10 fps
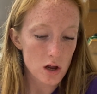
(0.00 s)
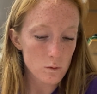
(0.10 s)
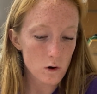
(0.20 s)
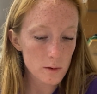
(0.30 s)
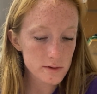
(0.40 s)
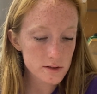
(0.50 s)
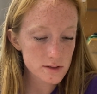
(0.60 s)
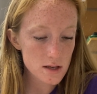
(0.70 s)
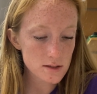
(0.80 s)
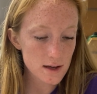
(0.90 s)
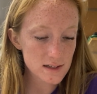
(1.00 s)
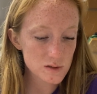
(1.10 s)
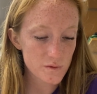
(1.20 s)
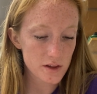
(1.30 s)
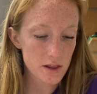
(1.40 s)
Warblers and
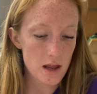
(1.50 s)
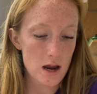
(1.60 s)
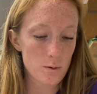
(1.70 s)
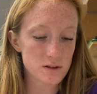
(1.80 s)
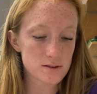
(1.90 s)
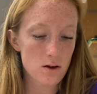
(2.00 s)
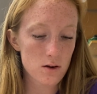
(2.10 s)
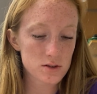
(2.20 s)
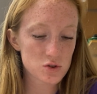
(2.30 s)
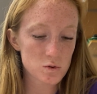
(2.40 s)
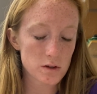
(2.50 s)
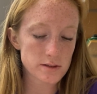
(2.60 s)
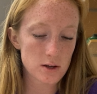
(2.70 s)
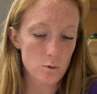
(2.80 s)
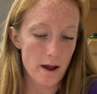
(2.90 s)
ducks fill the air with songs,
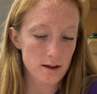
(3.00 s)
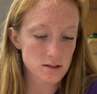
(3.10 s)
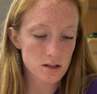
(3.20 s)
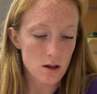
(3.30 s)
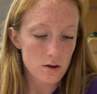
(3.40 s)
trills, and quacks.